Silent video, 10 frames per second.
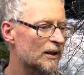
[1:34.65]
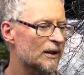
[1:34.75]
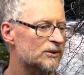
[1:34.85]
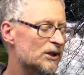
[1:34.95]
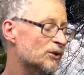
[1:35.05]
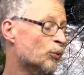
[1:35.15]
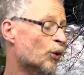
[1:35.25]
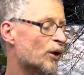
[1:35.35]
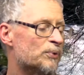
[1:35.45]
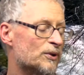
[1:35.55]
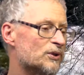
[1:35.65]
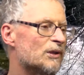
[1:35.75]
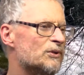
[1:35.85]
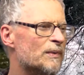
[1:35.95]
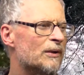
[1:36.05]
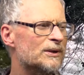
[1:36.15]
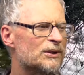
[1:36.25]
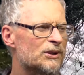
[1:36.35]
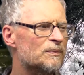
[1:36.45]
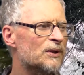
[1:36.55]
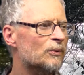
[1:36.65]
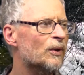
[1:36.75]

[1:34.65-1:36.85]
And say you were a person that was married to Jupiter.